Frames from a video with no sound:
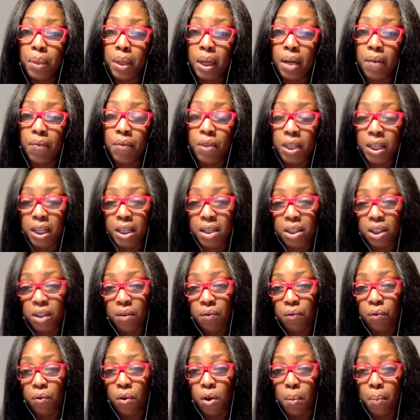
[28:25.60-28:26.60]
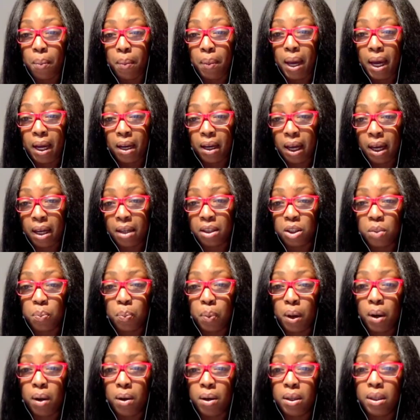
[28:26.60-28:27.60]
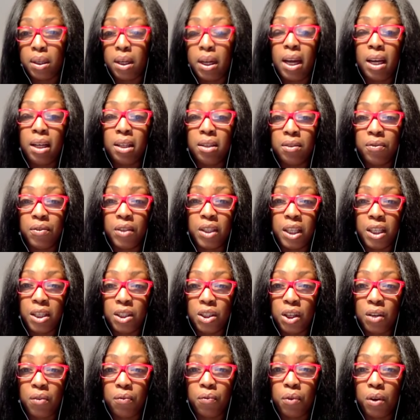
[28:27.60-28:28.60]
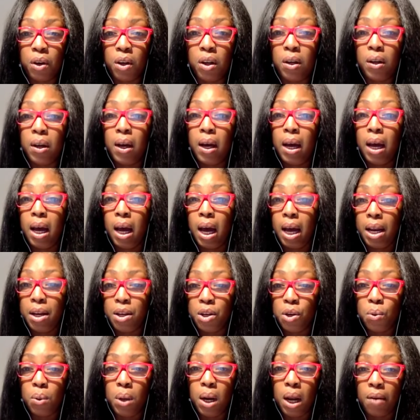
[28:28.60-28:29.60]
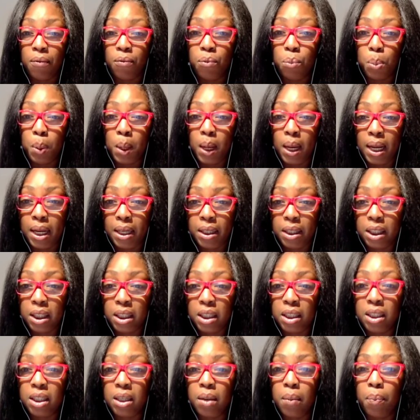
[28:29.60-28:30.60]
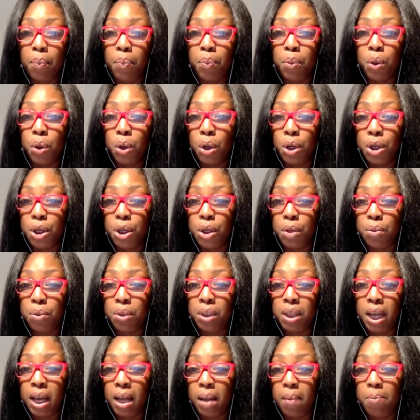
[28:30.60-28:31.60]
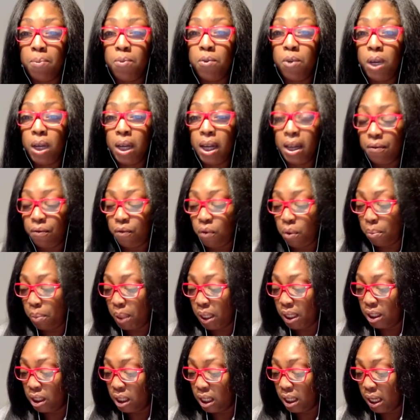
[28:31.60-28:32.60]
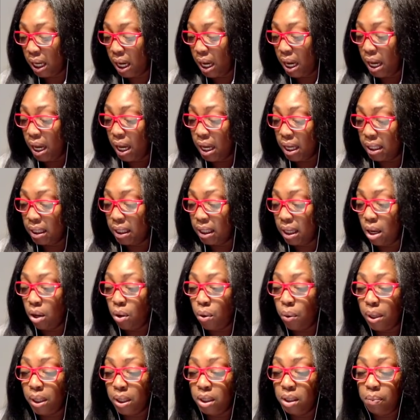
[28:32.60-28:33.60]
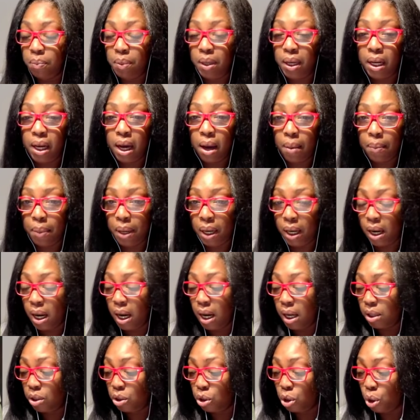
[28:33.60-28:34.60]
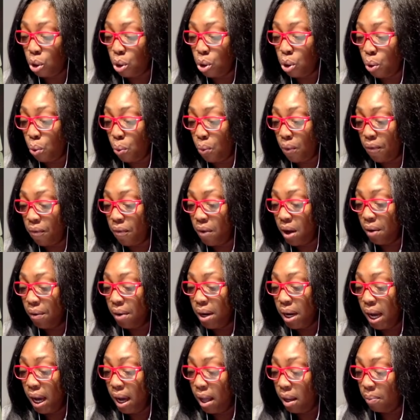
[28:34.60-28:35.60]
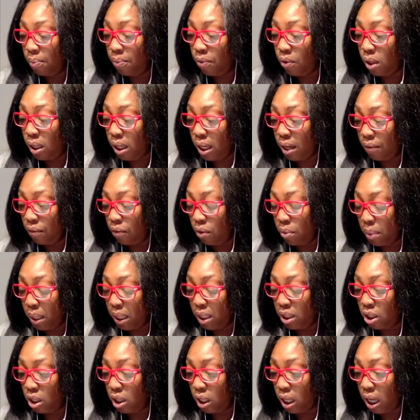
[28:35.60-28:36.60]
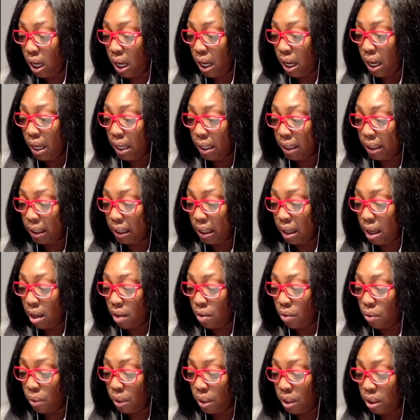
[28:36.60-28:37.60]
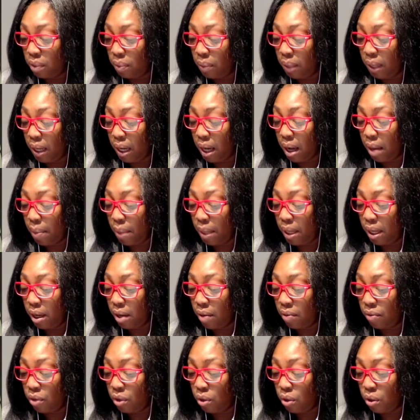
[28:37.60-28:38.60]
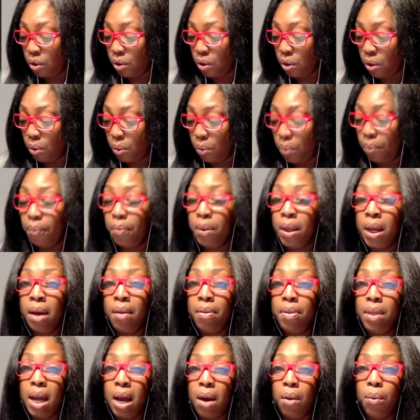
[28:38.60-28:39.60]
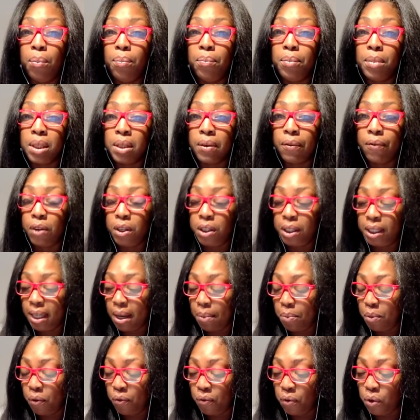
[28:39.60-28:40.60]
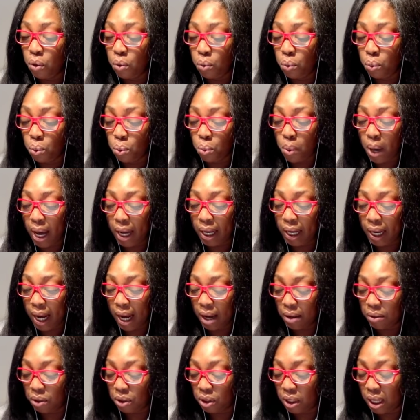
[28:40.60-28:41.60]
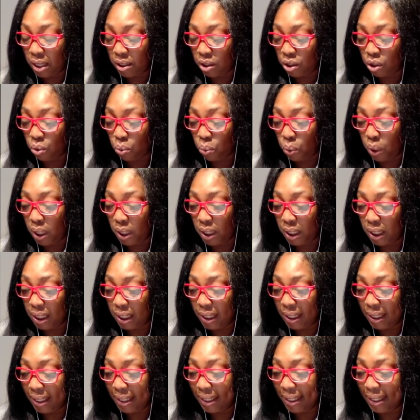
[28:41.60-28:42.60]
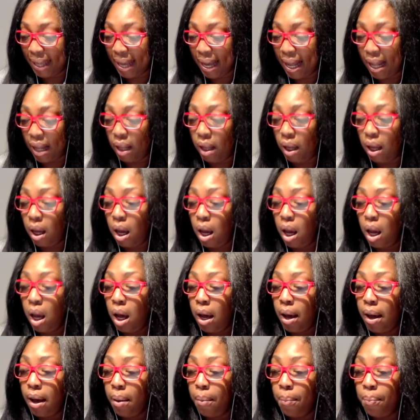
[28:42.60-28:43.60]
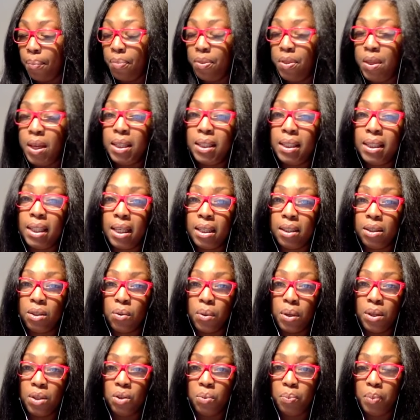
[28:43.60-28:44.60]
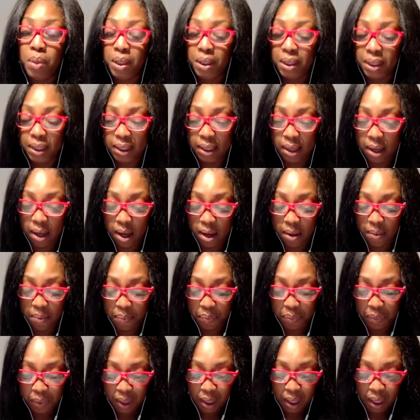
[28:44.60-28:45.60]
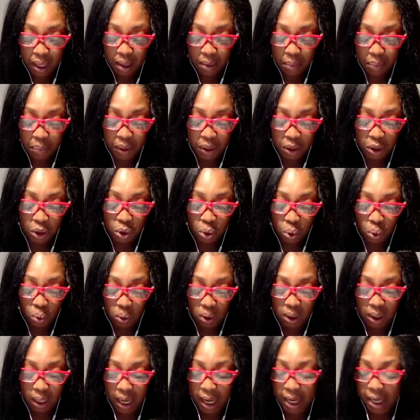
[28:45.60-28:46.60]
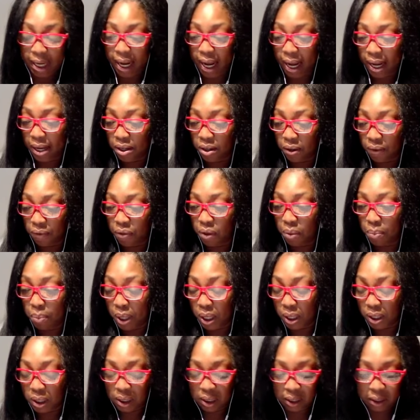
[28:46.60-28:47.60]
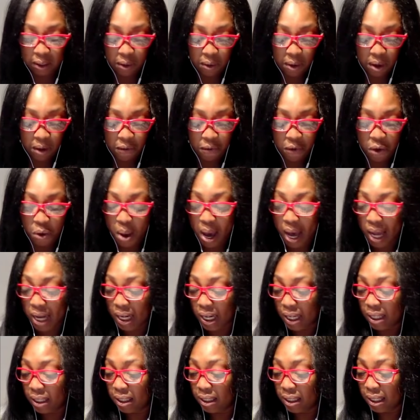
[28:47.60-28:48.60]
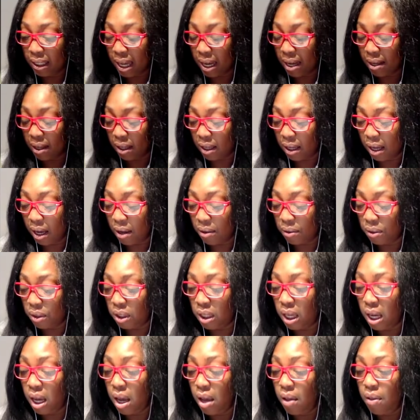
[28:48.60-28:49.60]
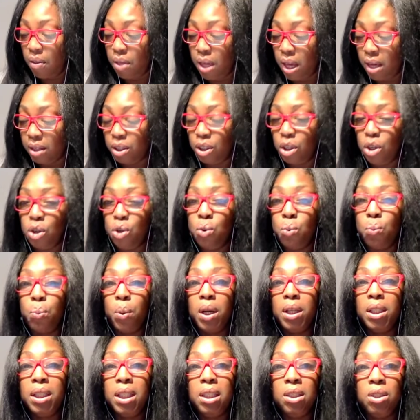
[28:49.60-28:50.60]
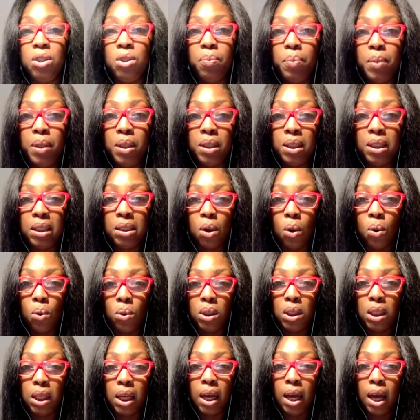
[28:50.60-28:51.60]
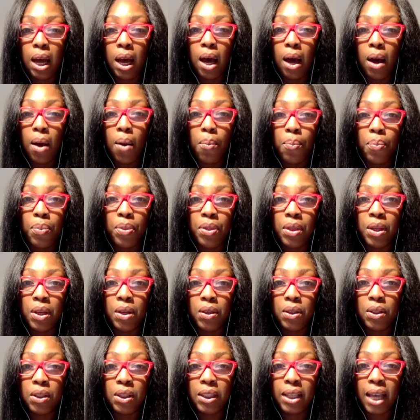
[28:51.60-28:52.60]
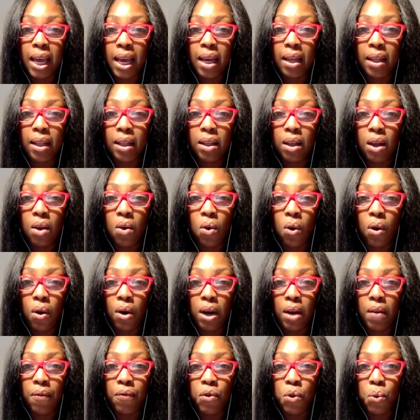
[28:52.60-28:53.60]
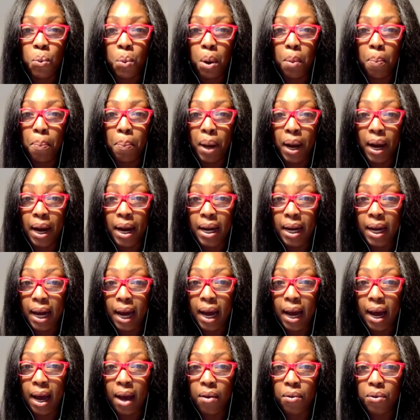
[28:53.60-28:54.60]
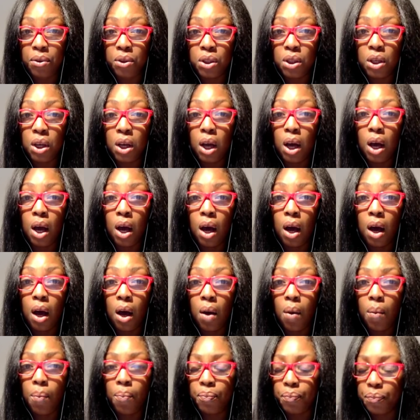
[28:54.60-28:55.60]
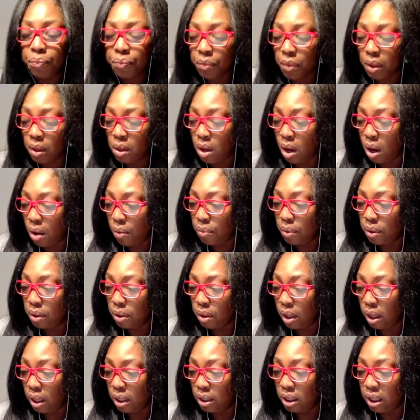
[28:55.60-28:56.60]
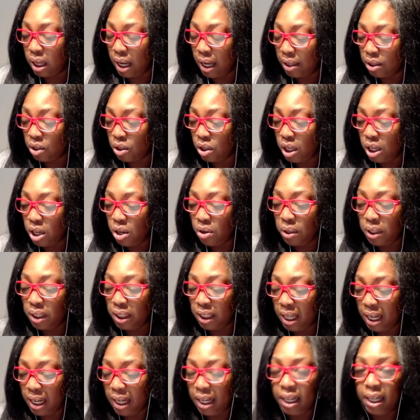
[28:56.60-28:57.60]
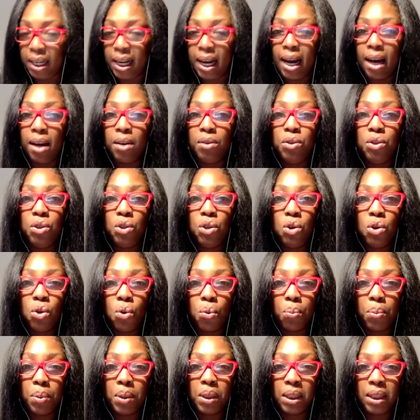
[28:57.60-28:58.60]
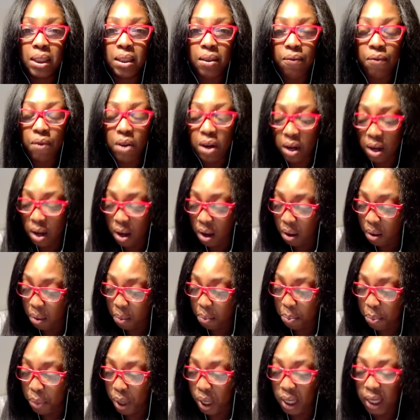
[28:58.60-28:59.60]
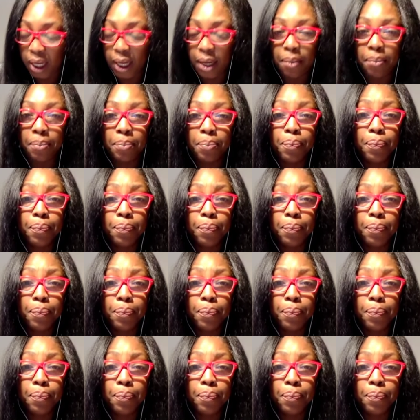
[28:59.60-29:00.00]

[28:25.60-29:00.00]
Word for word: Invitation from an ex-partner, invitation from a new love relationship, good news, helpful information is going to be coming to you. Very helpful information is going to be coming to you. Now, for some of you who had a house that you wanted to sell, this is going to be sold at the end of the month. So if you had a house that you wanted to be sold, the sale, or if you were buying a house, no, it's actually you're selling the house, you're receiving money.